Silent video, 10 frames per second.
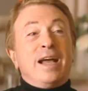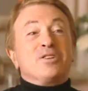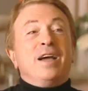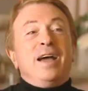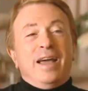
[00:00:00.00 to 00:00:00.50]

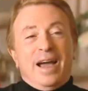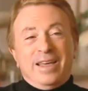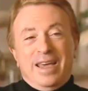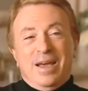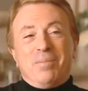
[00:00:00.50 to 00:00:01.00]
naturally,
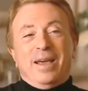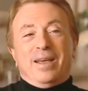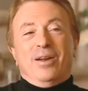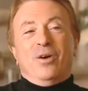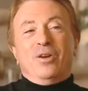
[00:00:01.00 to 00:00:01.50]
I can't
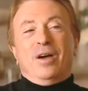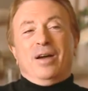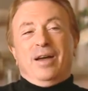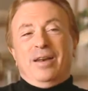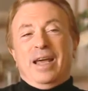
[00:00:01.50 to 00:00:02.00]
make
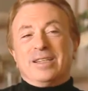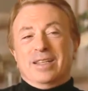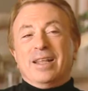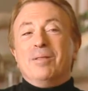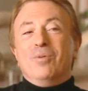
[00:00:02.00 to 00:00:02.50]
a
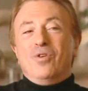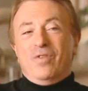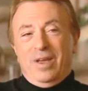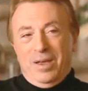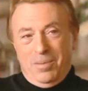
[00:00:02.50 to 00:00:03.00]
nice little
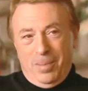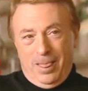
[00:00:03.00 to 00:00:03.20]
movie